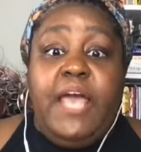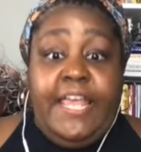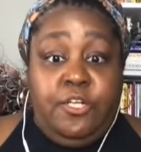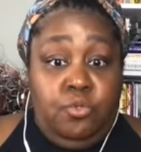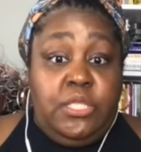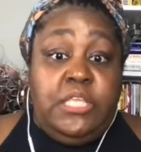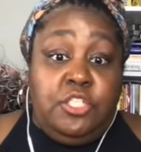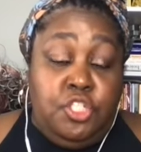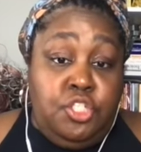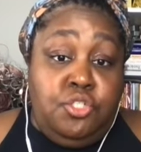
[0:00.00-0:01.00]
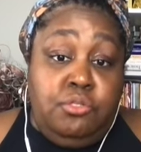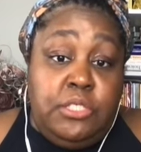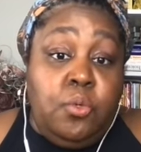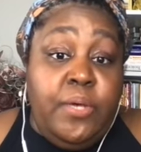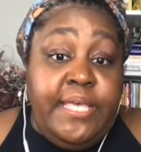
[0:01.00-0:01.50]
I do think that she should do
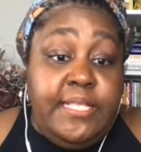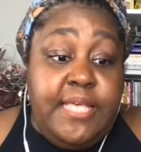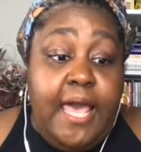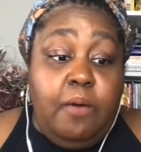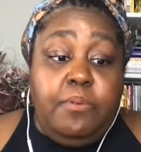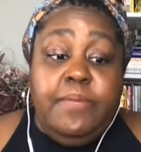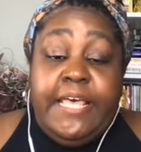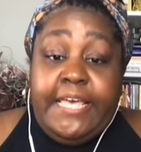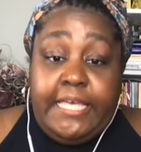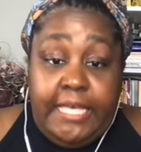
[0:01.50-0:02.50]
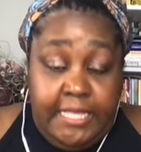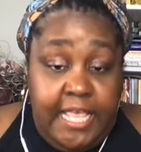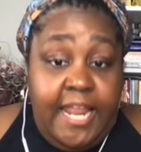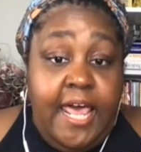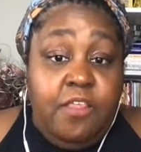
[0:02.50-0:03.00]
this Queen's album, get
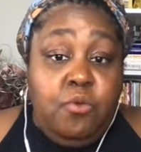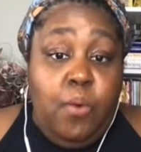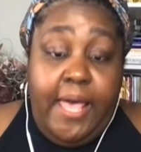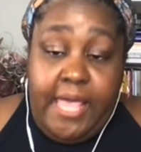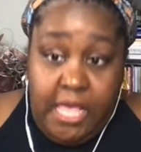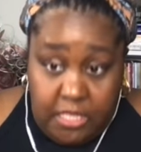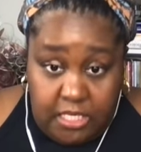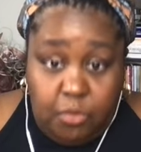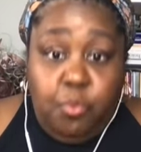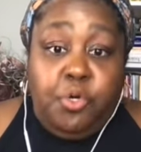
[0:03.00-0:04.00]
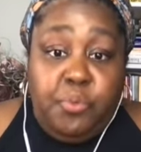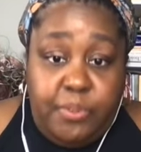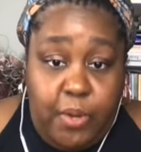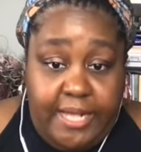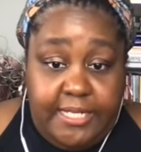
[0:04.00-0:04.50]
that out of the way, then work with
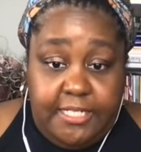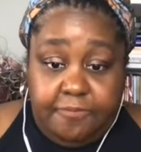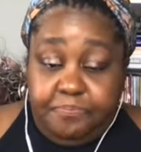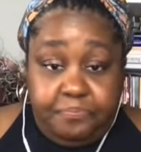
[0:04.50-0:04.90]
Wyclef.